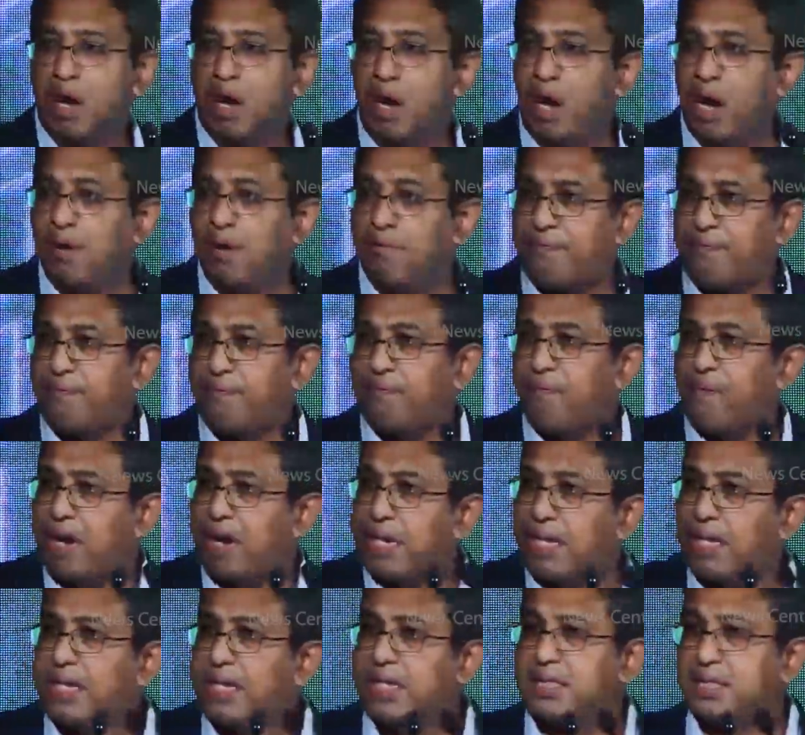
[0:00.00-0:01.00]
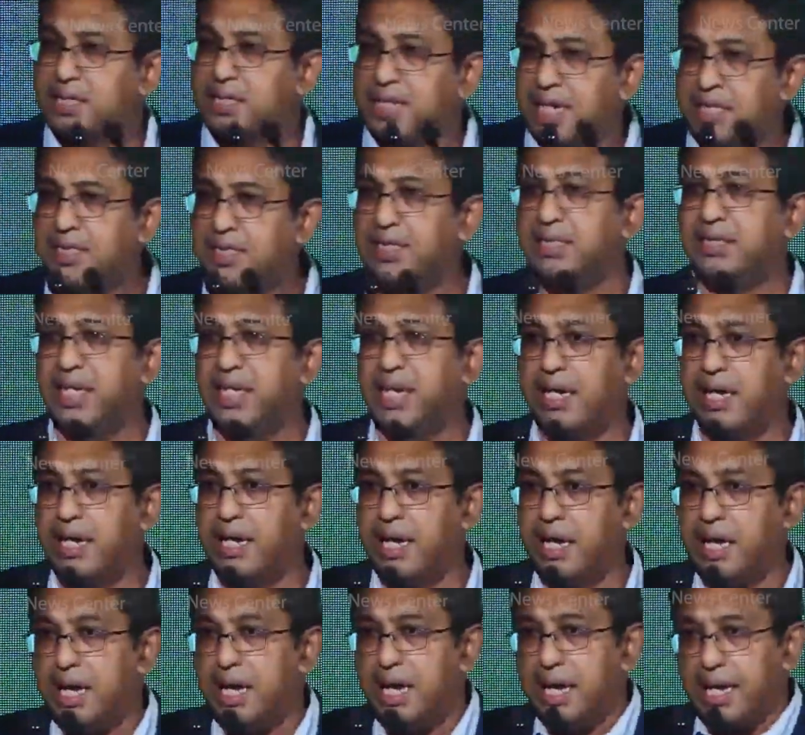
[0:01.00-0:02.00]
of what is necessary,
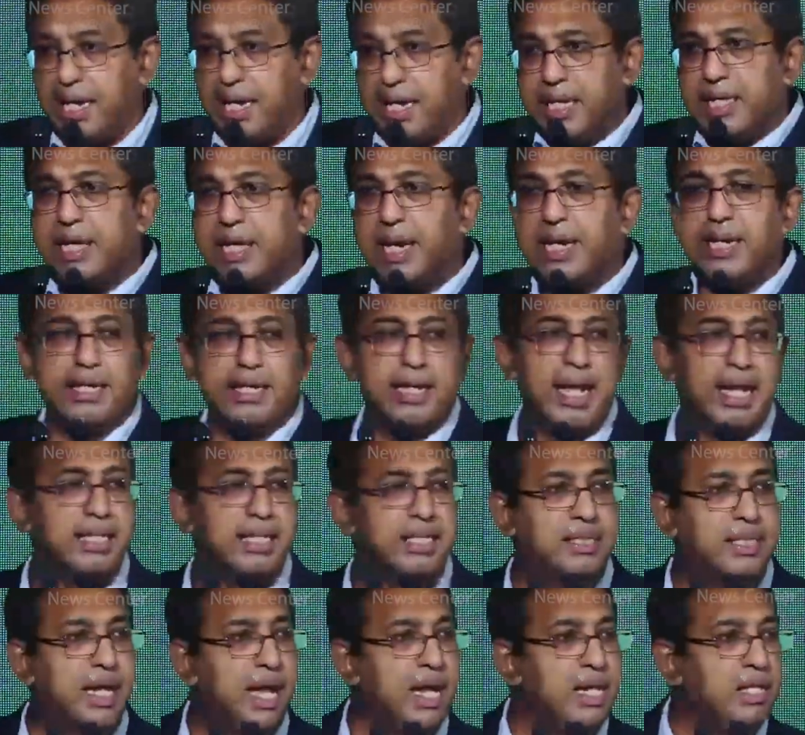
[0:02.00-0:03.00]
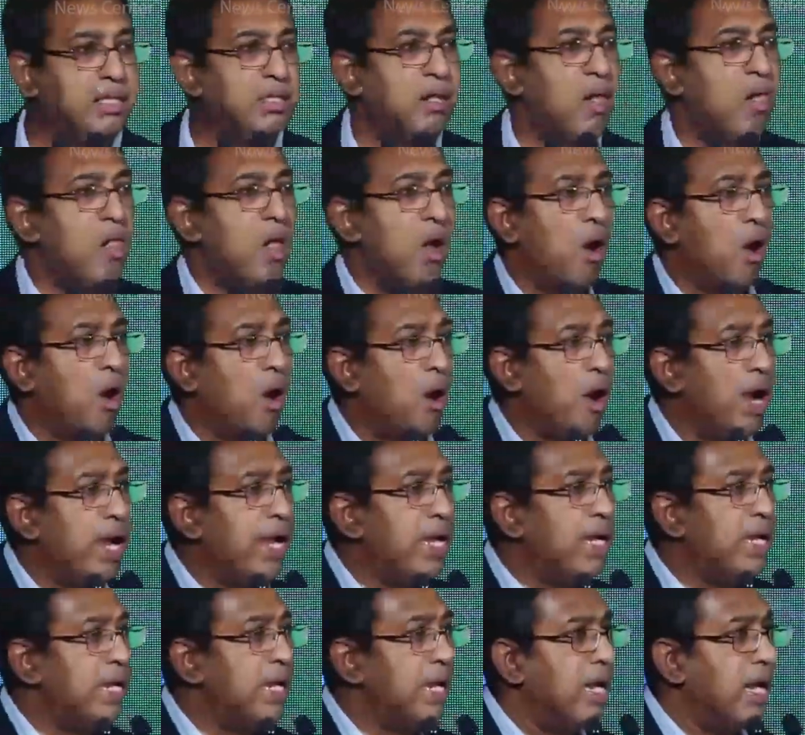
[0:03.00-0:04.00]
either in textiles or
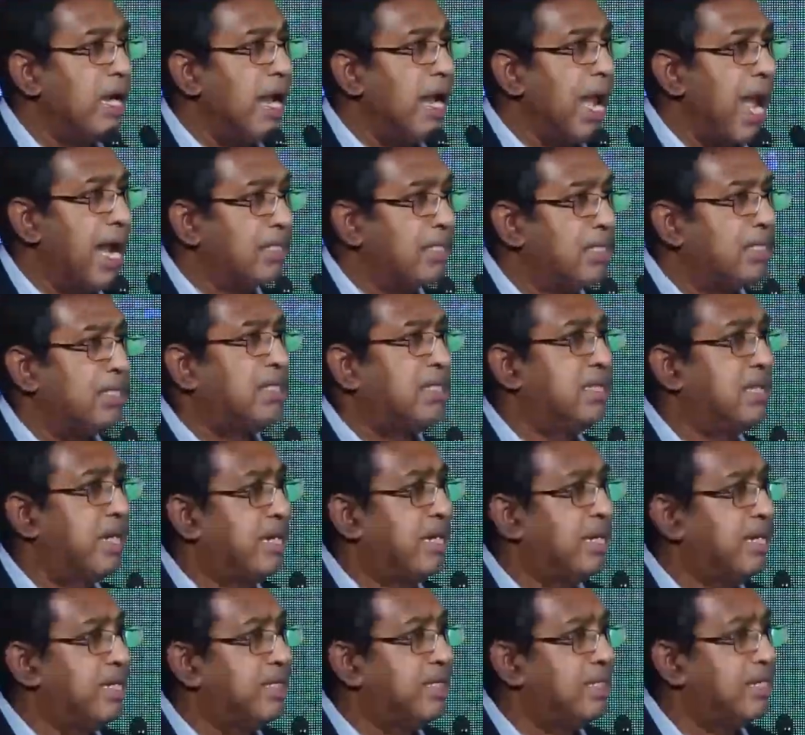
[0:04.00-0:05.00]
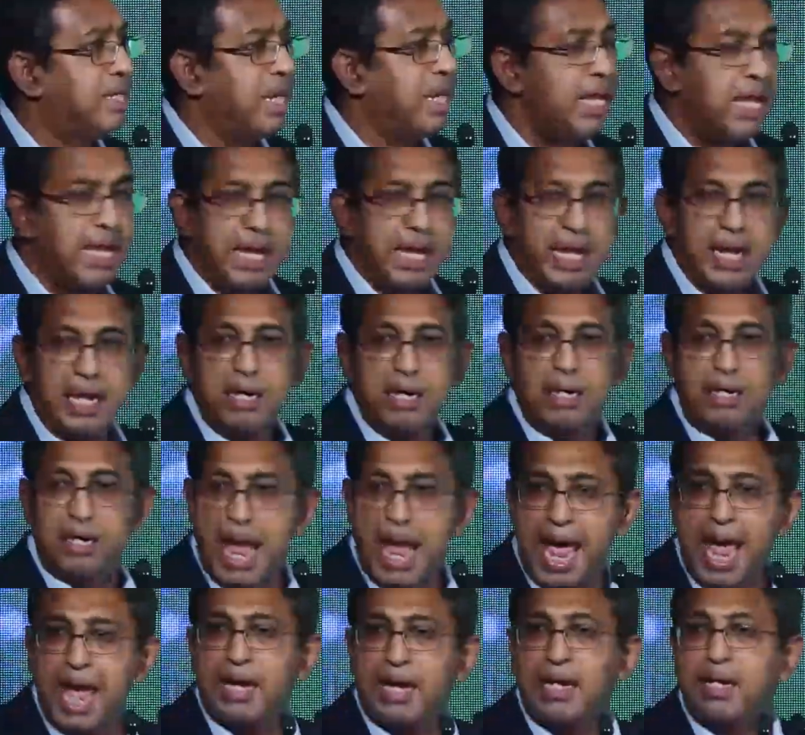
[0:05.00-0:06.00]
in accessories, in
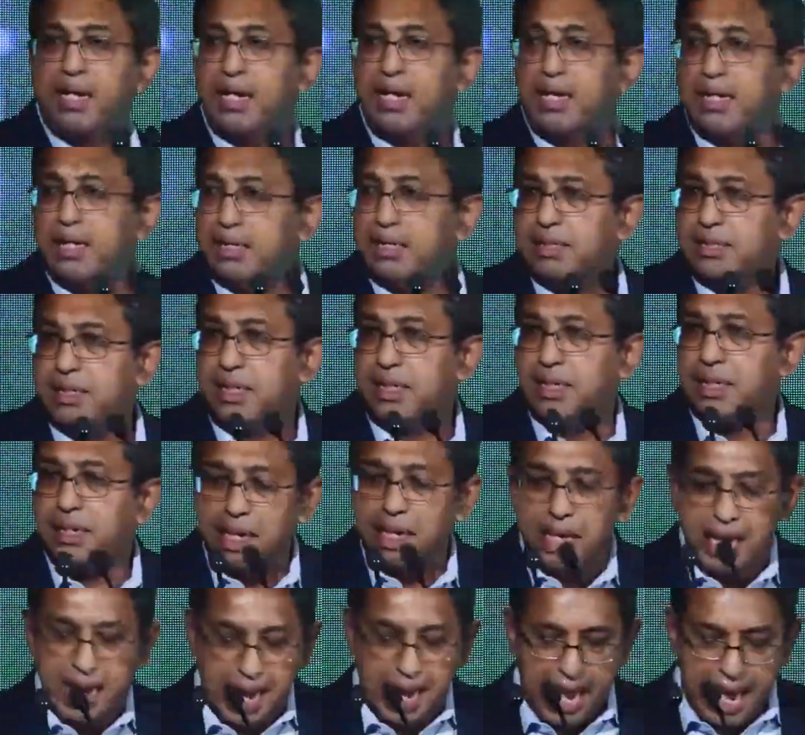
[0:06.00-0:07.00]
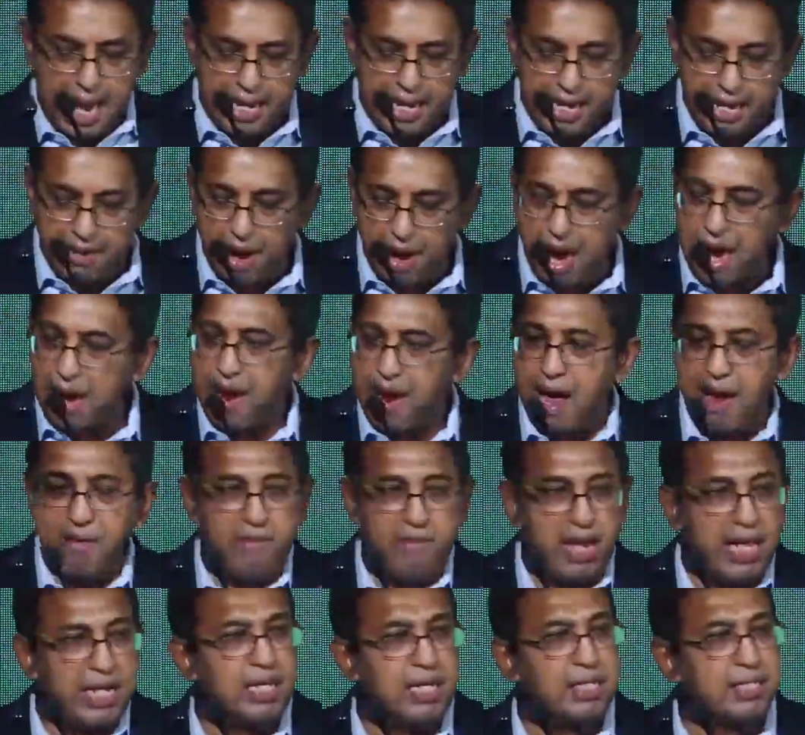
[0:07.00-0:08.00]
hangers and
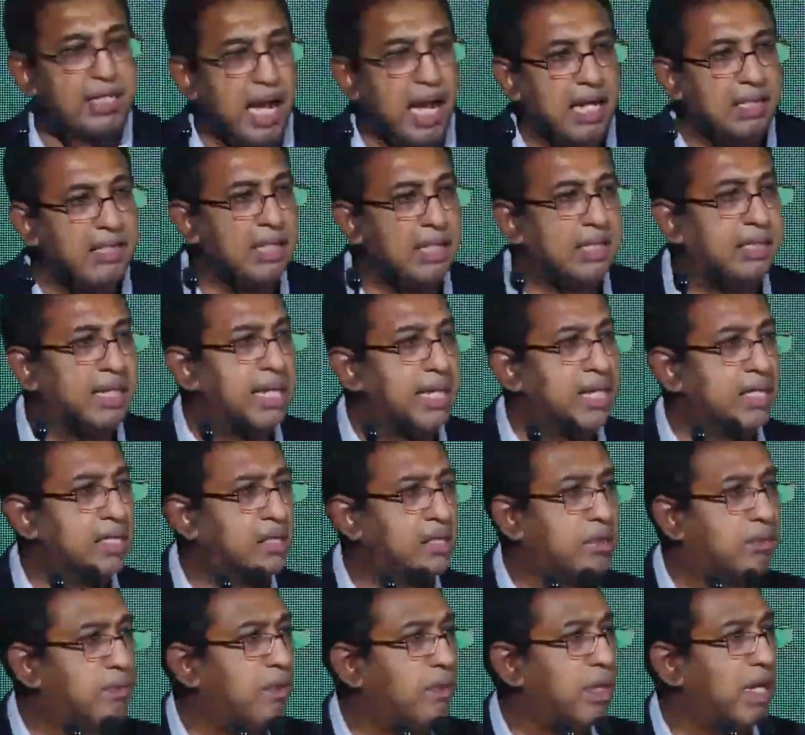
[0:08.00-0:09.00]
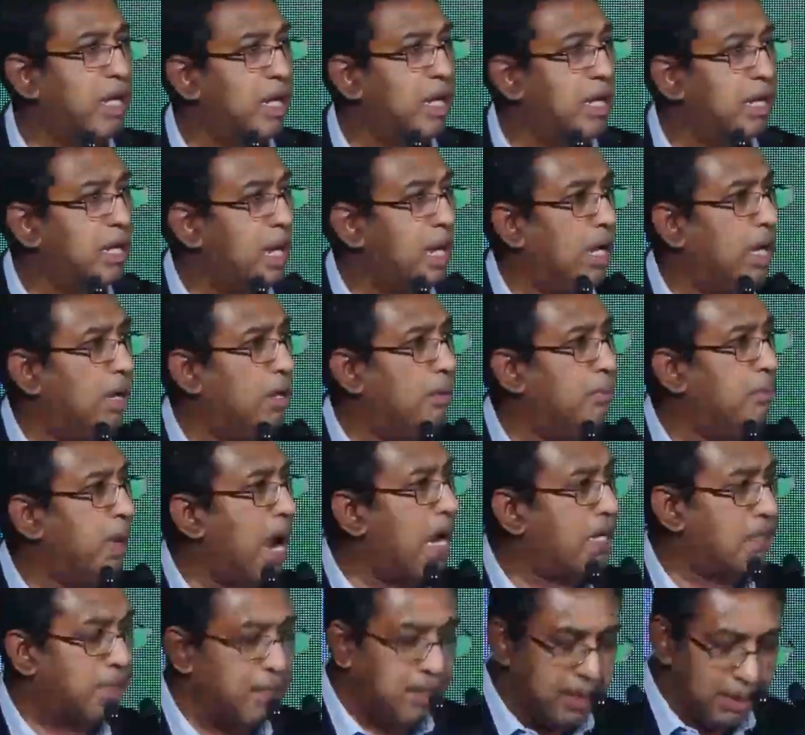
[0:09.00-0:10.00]
various other things,
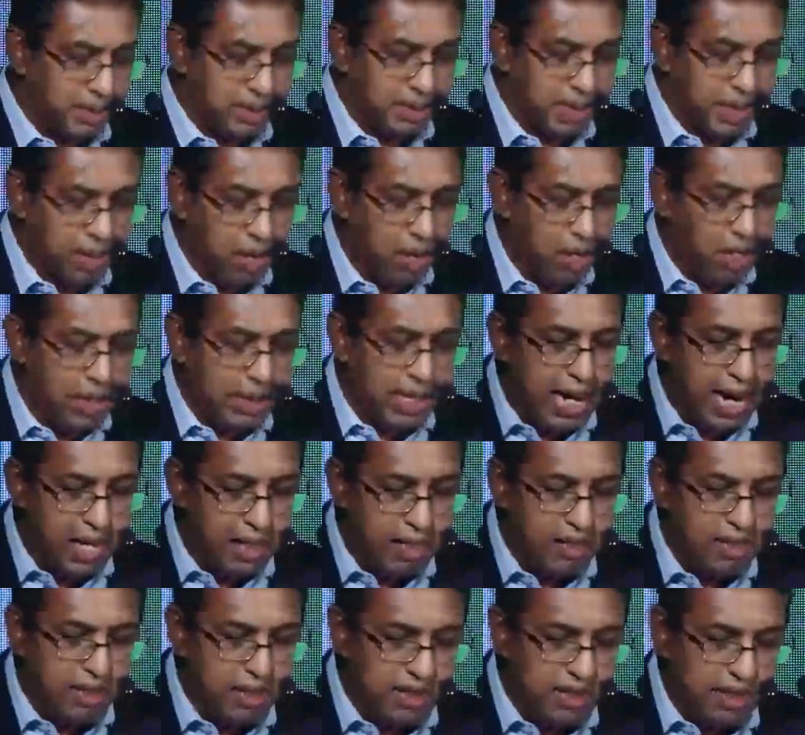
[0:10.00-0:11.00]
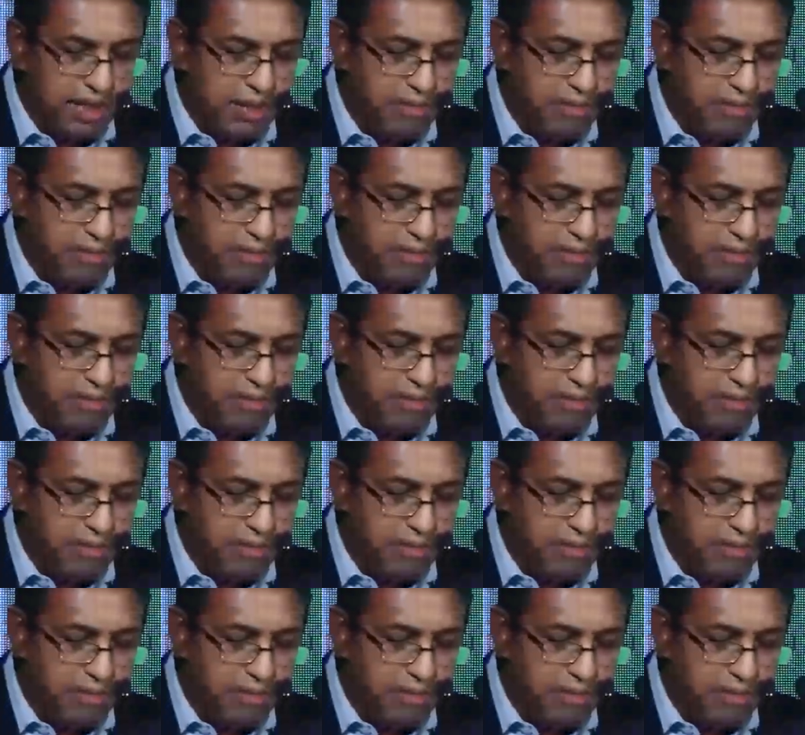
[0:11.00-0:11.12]
buttons and all that,